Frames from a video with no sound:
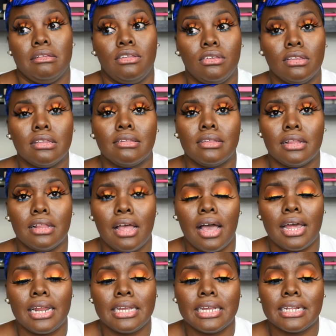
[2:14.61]
to the
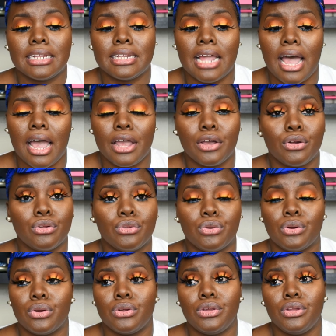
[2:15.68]
salon and get styled
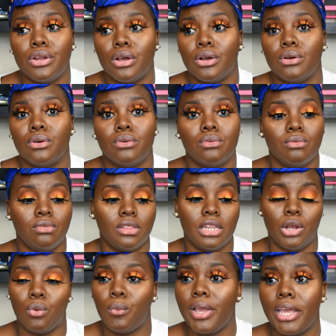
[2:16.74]
or, you know,
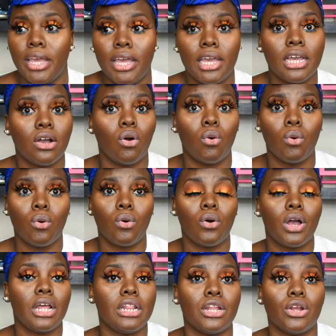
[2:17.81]
their wig
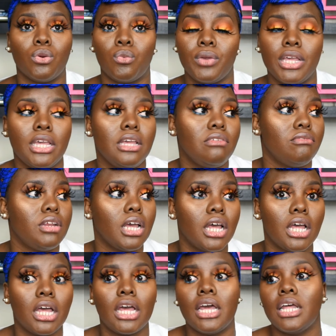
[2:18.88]
on, their weave
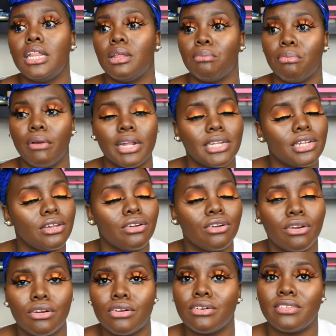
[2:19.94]
done, the pressing
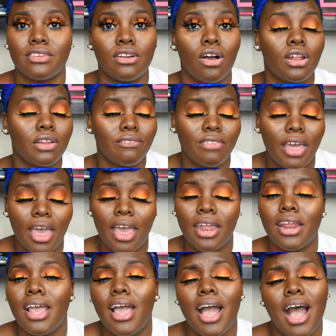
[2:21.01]
curls and all of
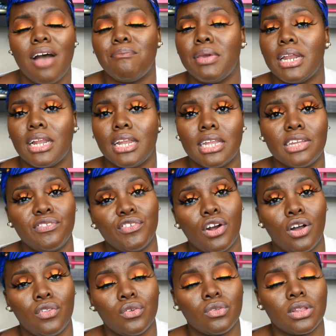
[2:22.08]
that. I've made a list for
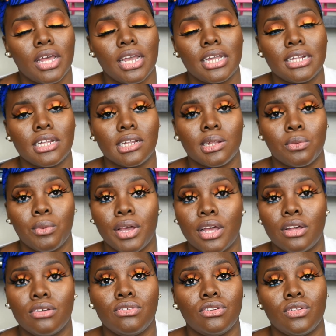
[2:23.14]
all those clients as
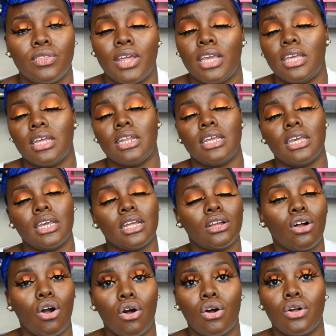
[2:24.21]
well so they can get
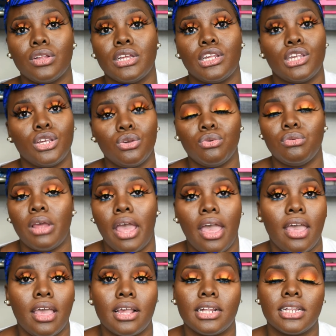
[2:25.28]
called as soon
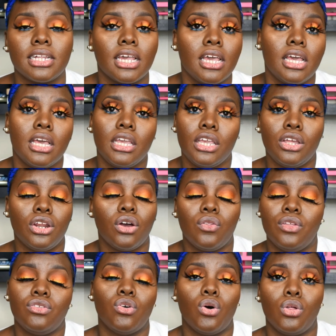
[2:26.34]
as, you know,
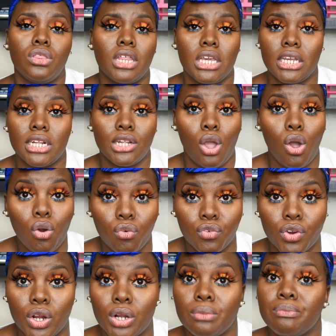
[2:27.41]
this whole thing is
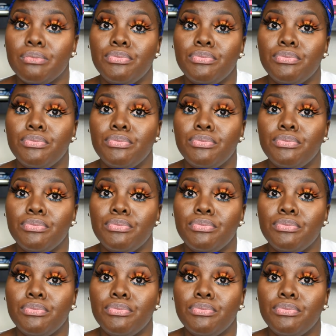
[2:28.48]
over.